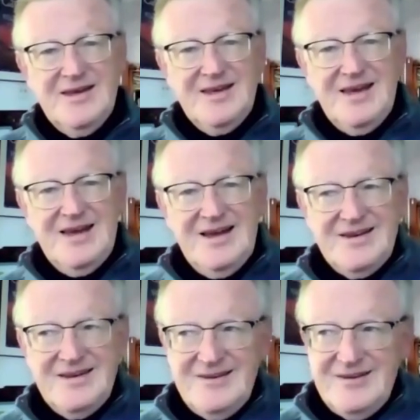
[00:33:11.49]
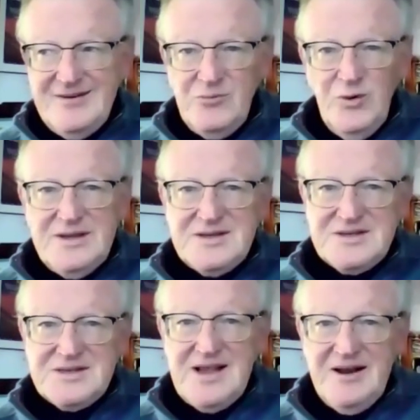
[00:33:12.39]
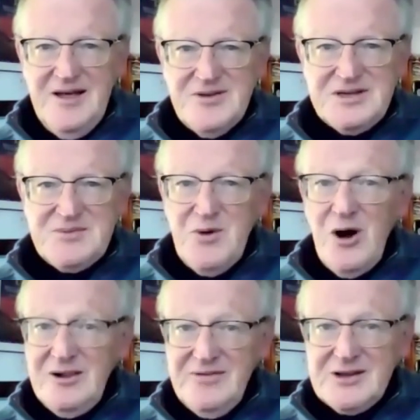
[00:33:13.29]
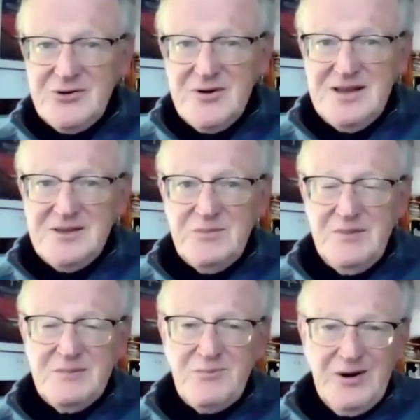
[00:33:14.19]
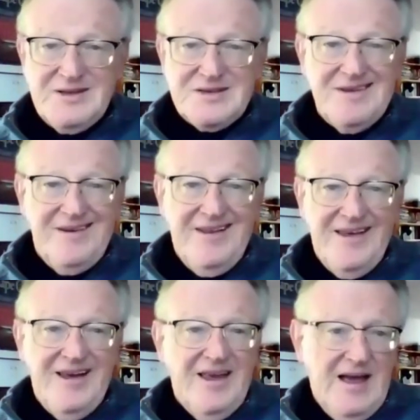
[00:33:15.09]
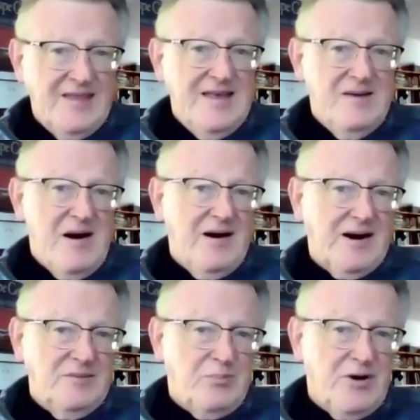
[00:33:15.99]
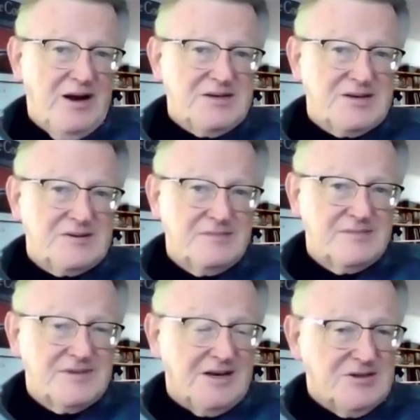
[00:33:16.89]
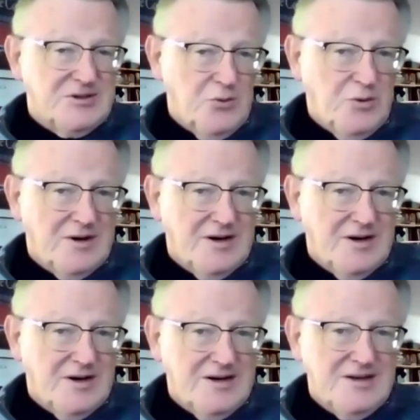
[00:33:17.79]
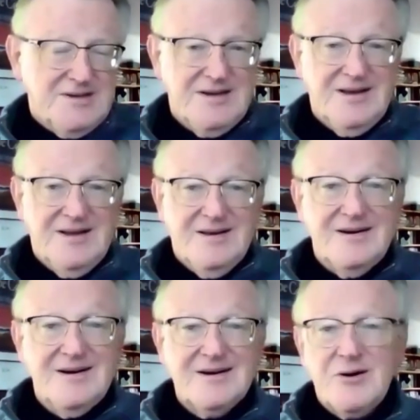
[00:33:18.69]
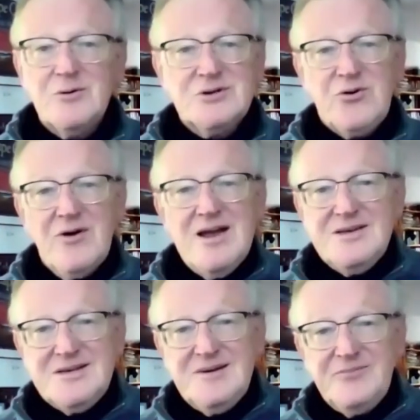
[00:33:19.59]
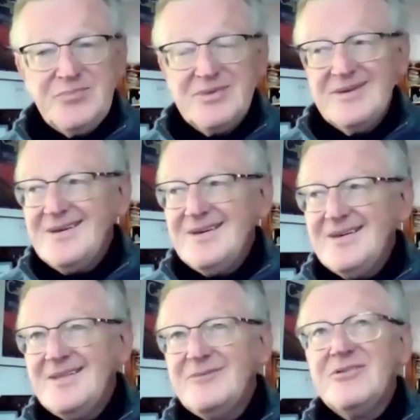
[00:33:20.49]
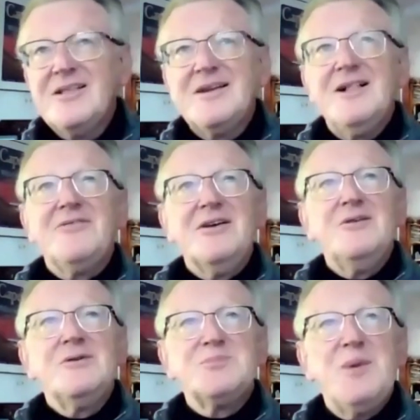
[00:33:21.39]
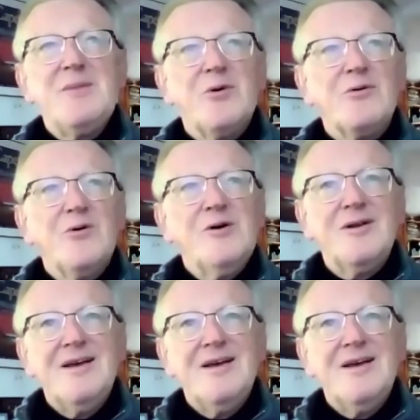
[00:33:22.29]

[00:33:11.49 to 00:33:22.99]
and wins another small victory in, in Princeton. And the American press, such as it was, uh, goes crazy. Uh, Philadelphia newspaper wrote